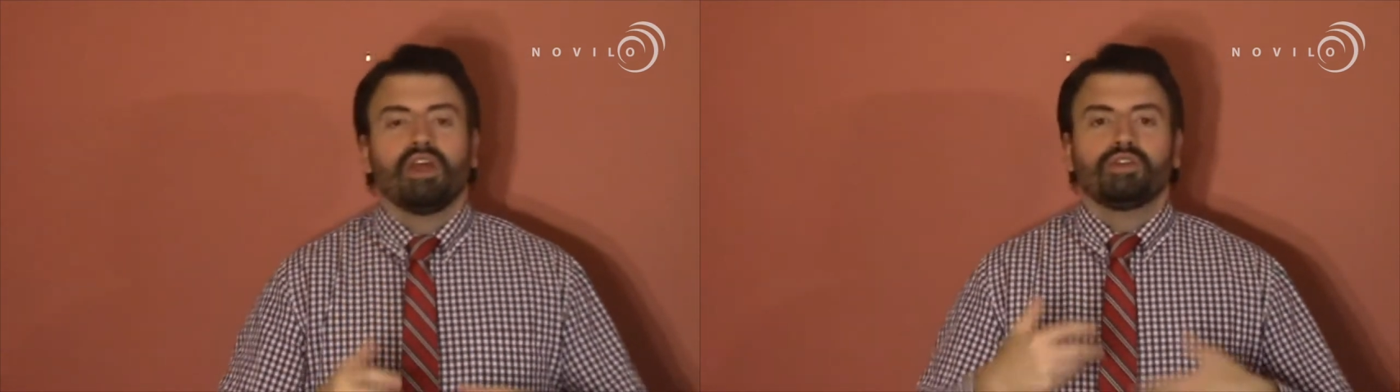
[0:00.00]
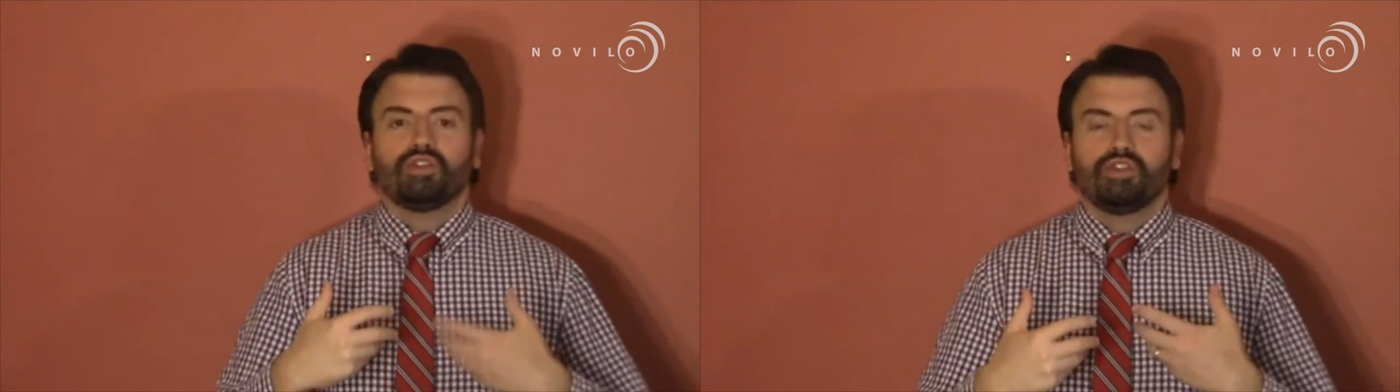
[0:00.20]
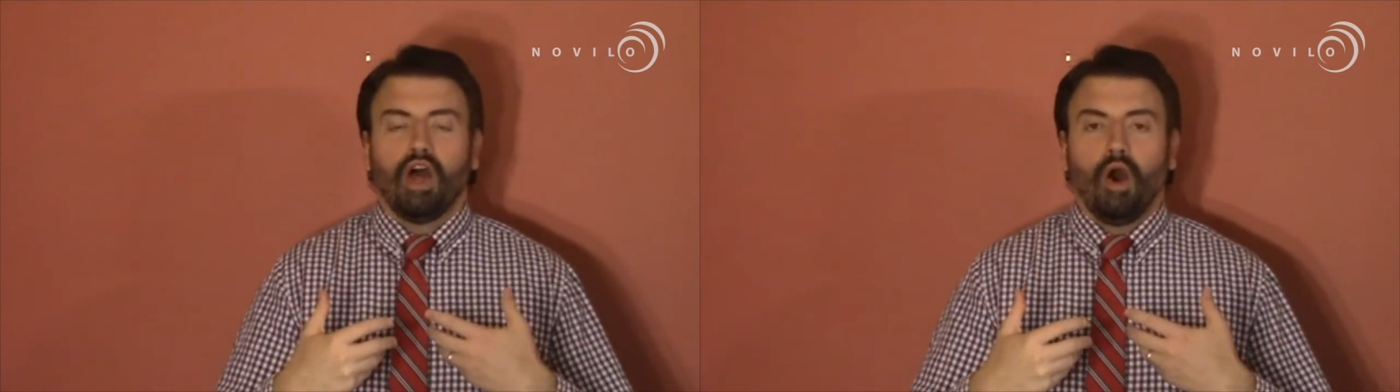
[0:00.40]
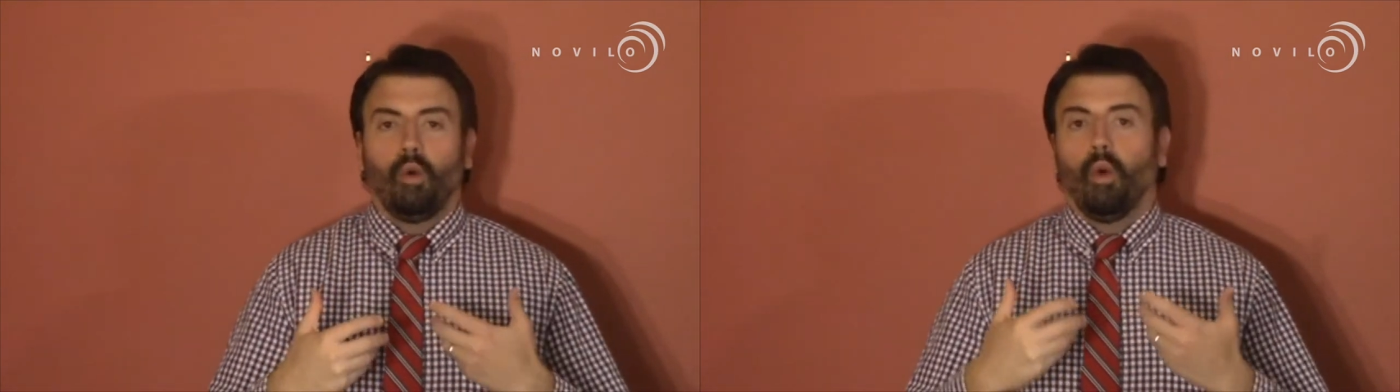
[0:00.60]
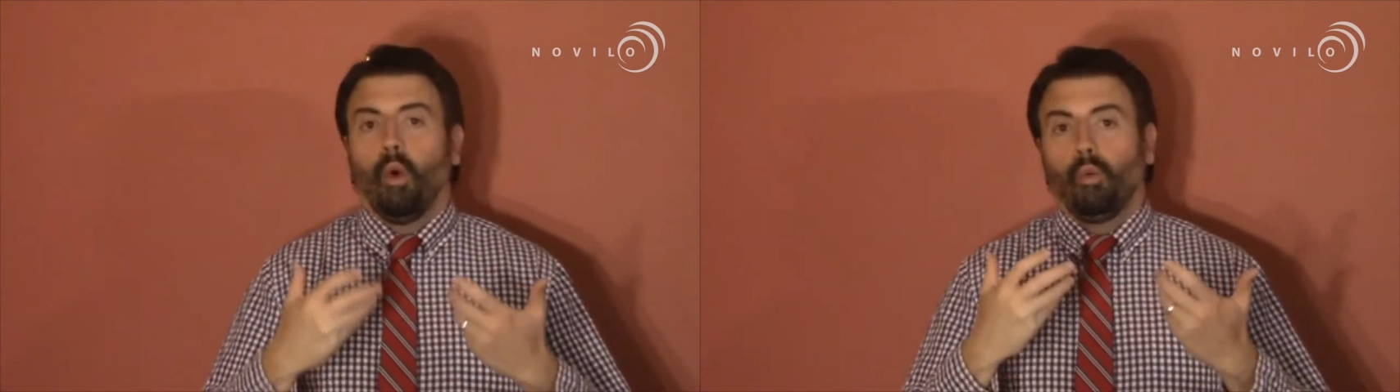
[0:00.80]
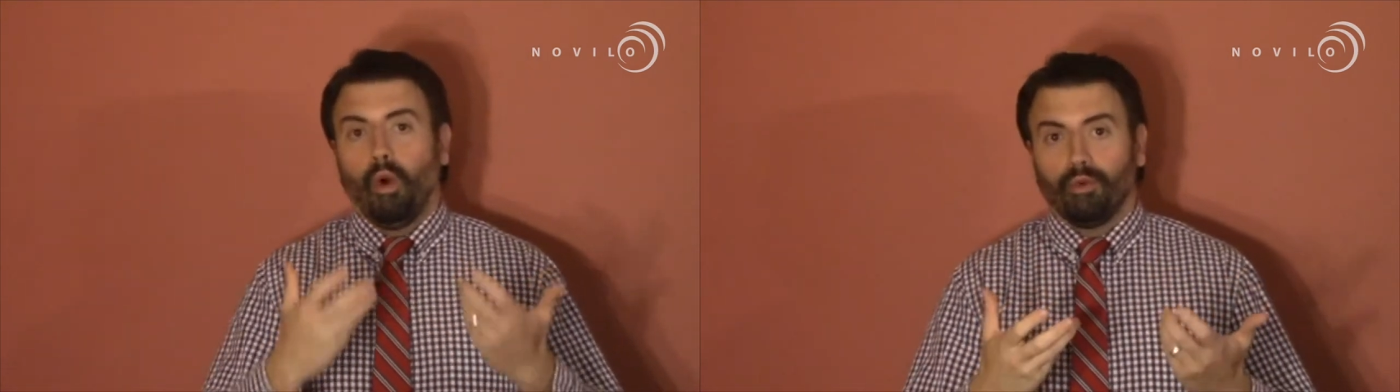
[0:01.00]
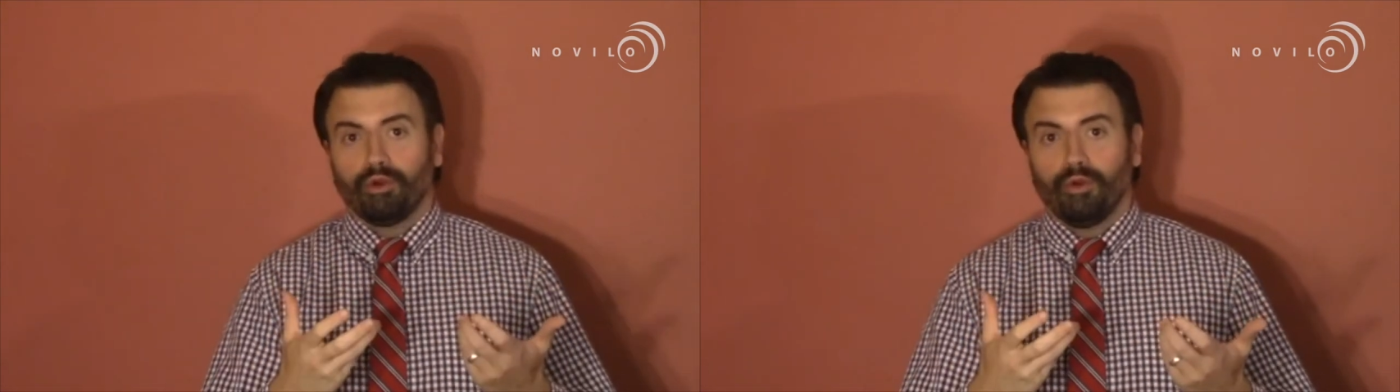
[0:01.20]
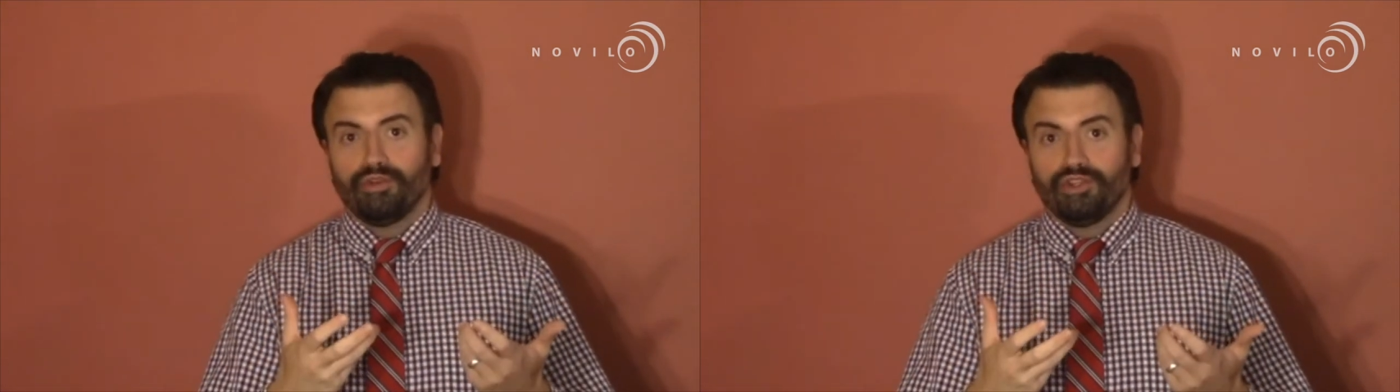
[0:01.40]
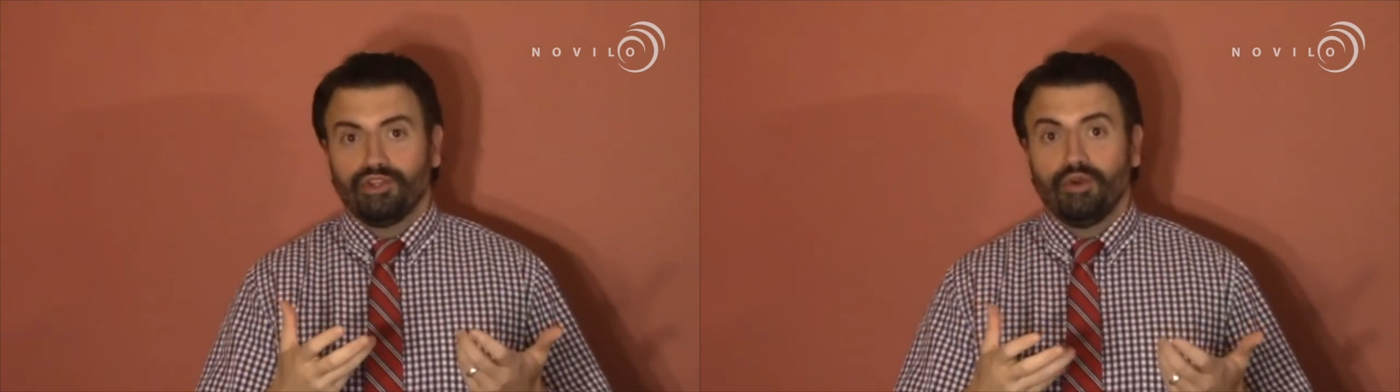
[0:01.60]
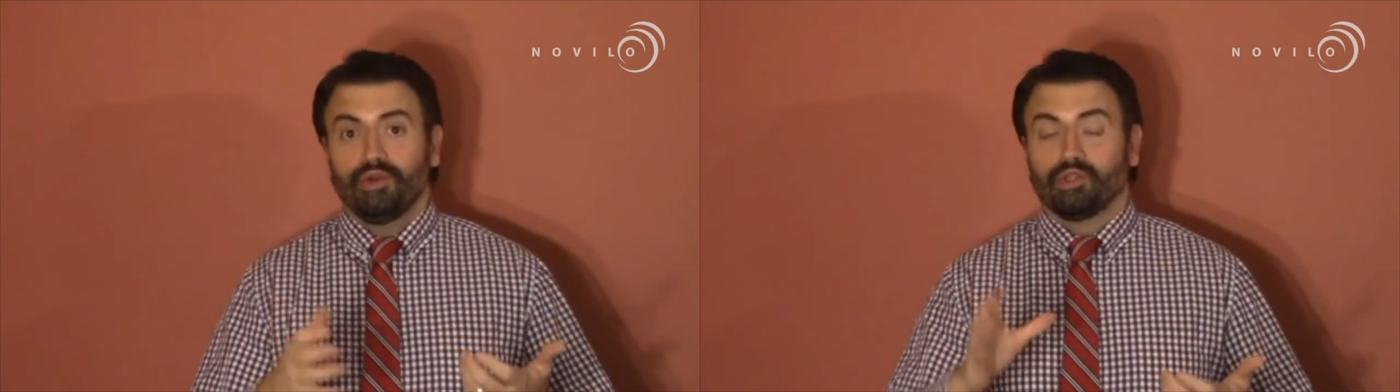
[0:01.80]
So, what we're going to
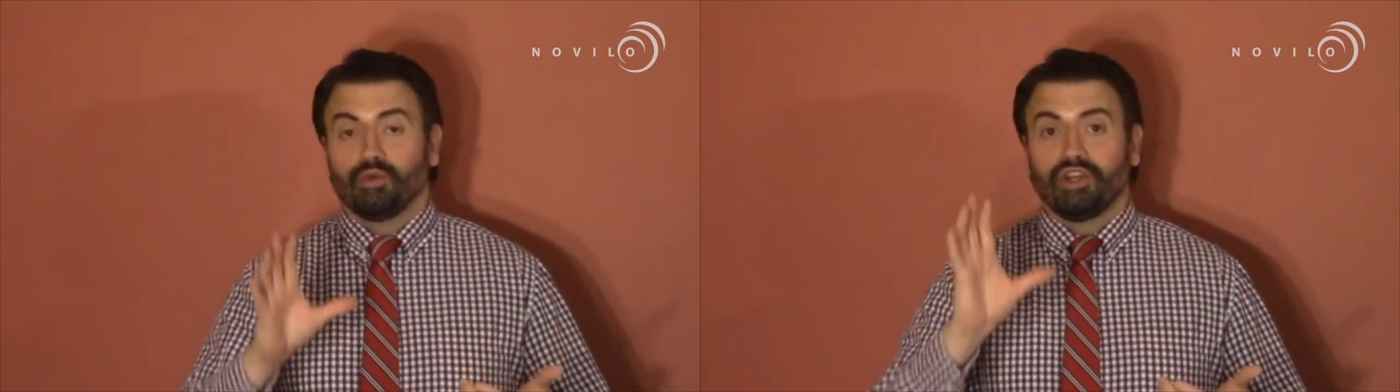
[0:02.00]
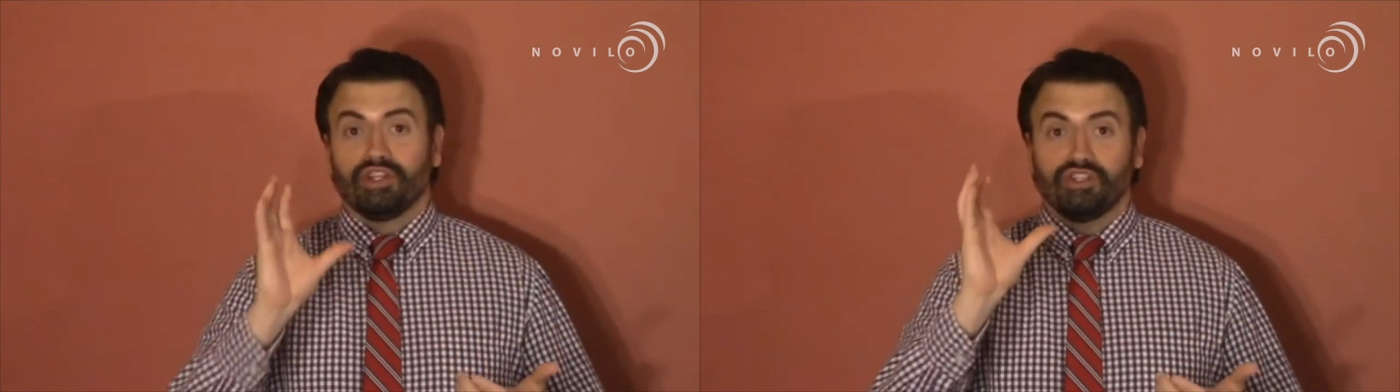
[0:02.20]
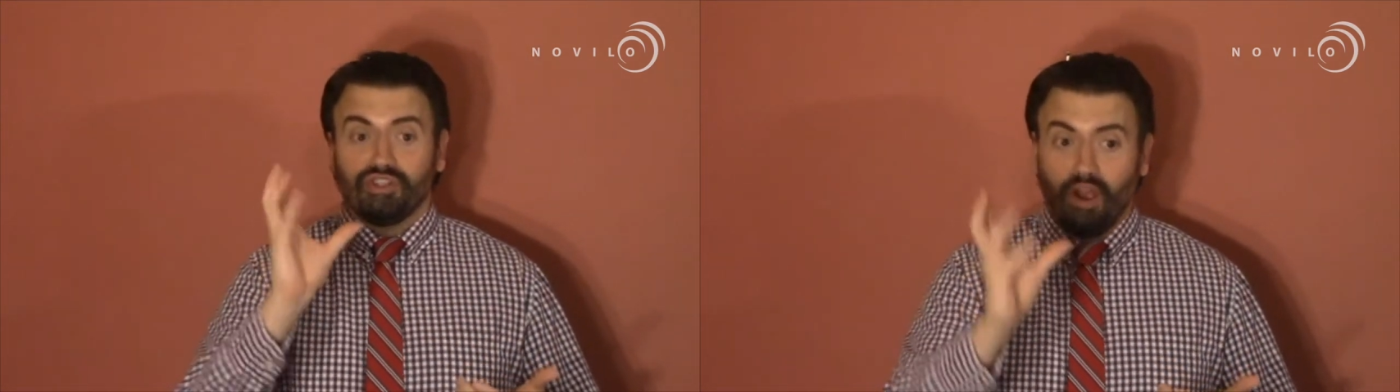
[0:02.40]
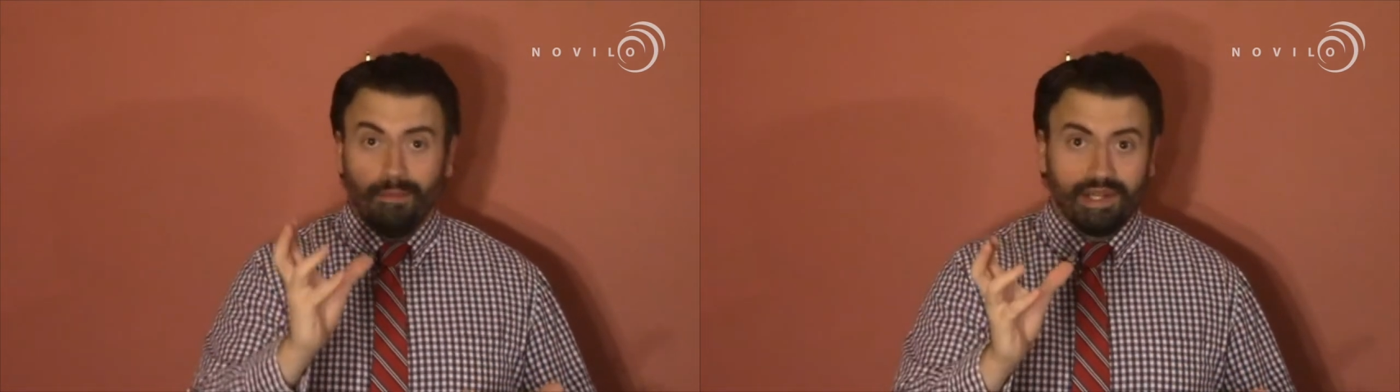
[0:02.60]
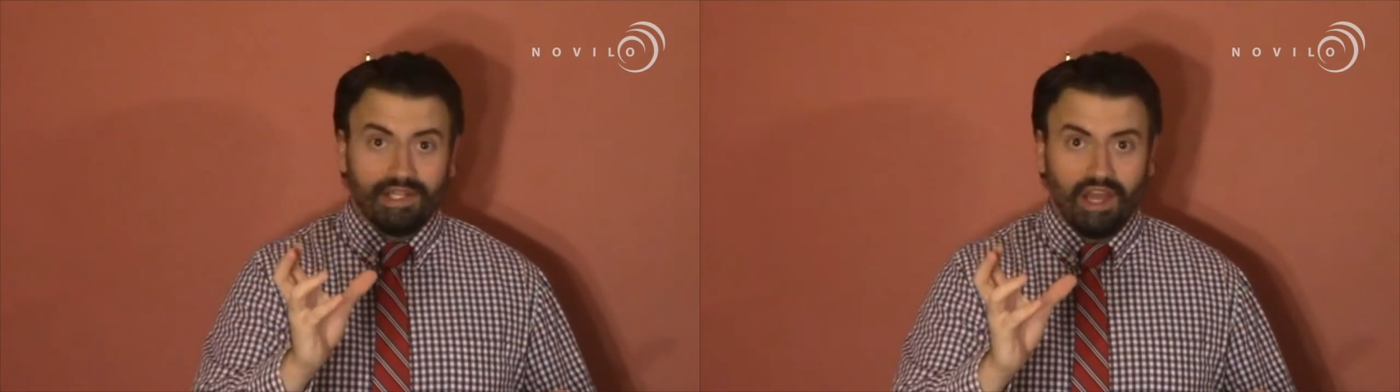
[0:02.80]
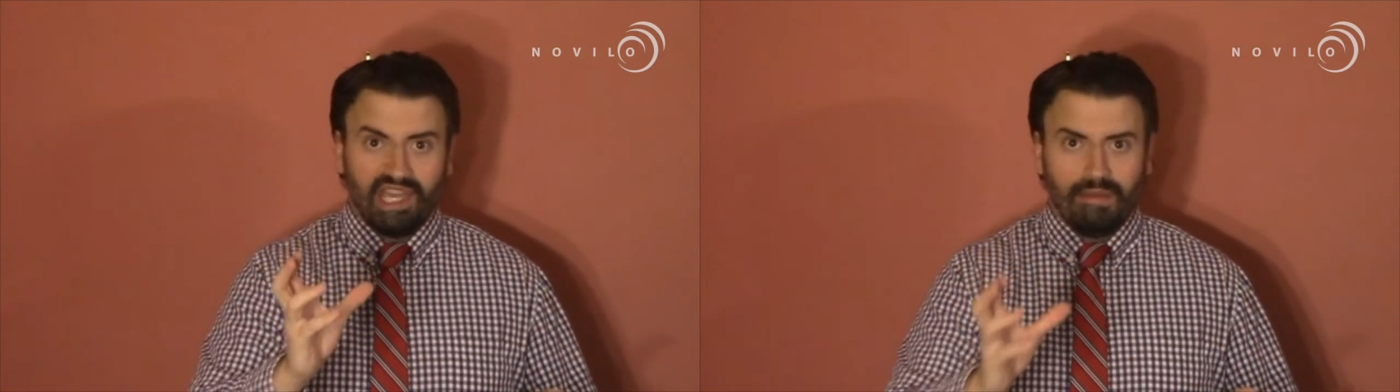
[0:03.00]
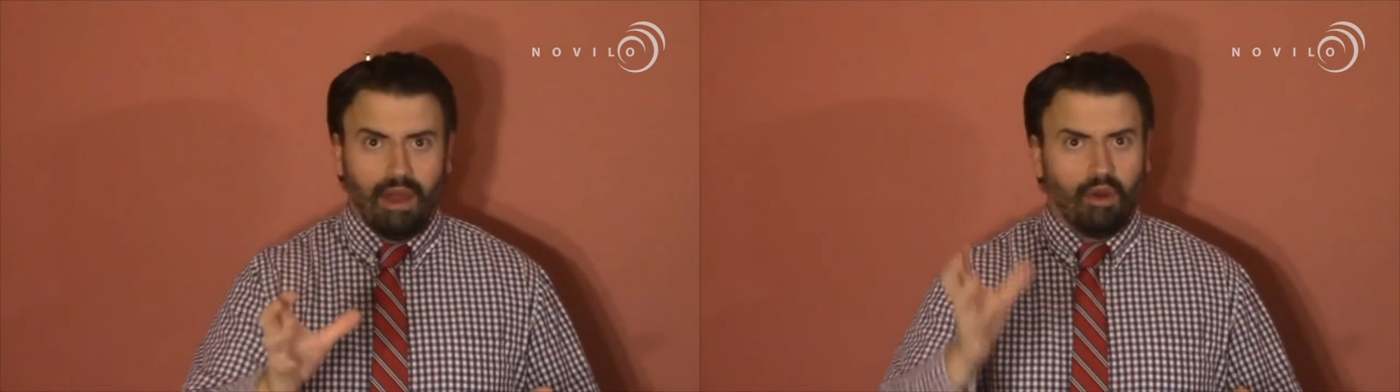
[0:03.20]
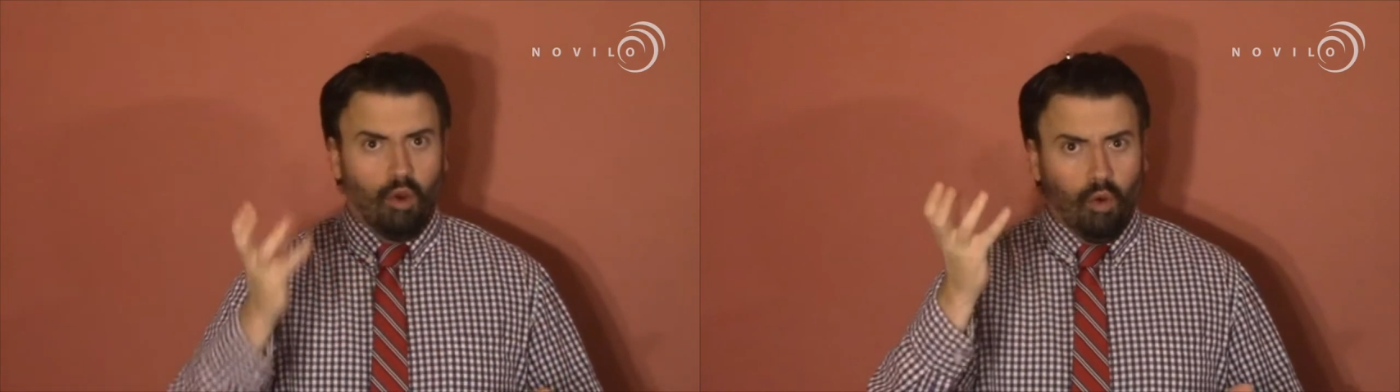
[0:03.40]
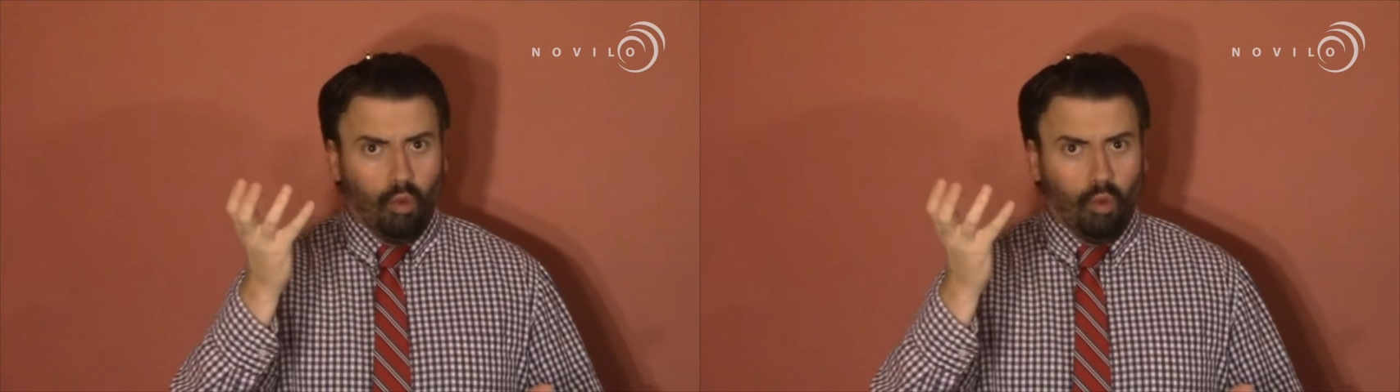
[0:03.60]
do is we're going to start by talking about